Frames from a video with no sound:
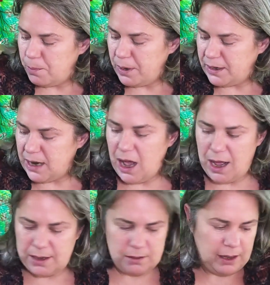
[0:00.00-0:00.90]
But
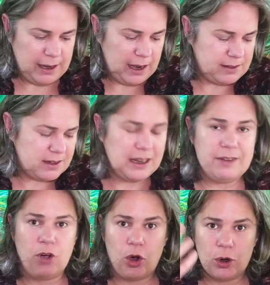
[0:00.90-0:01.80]
not like I still
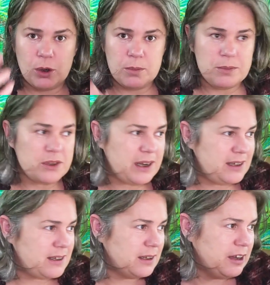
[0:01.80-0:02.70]
have arms. I
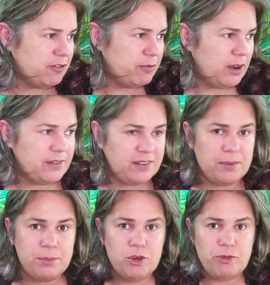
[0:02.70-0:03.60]
still have
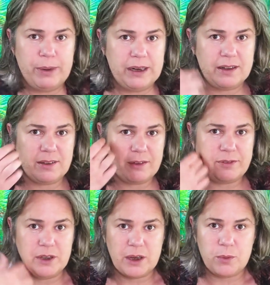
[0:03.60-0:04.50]
obviously movement, because I
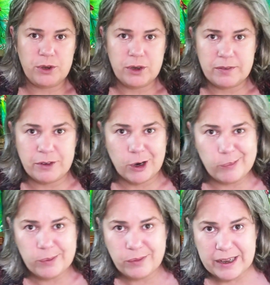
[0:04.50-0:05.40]
feel like when you have
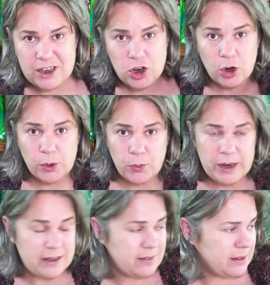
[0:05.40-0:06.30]
garment like yarn
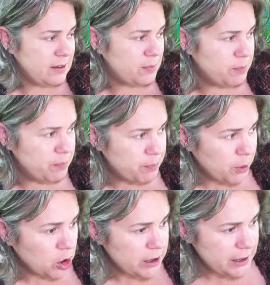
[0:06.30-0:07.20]
weights this
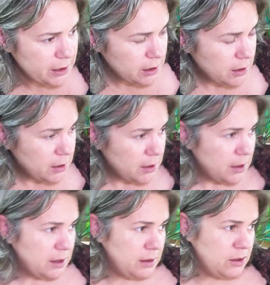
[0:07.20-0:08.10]
bulky,
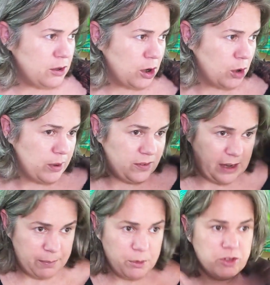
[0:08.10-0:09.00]
you don't always
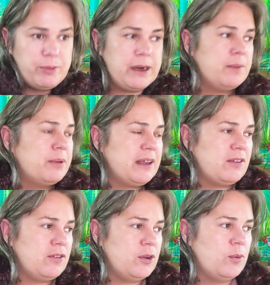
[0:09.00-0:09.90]
get movement in
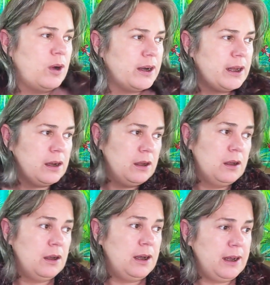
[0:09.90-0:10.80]
places you'd want it.
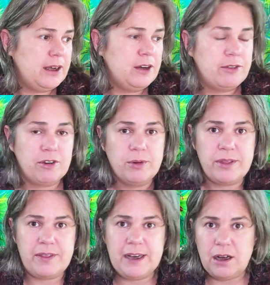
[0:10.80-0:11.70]
And I can throw a
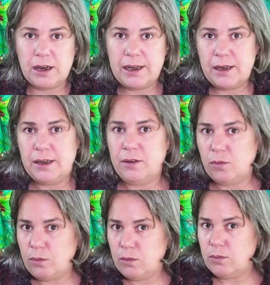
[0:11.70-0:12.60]
thing on it
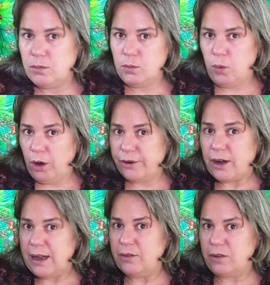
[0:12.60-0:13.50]
and
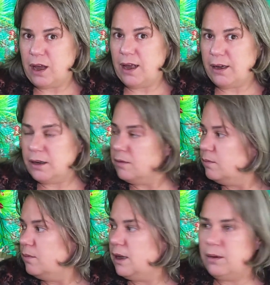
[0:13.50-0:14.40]
wander outside
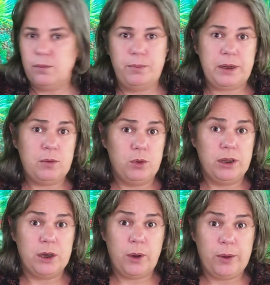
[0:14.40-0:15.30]
and be
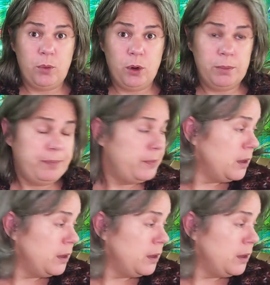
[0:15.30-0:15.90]
really quite warm.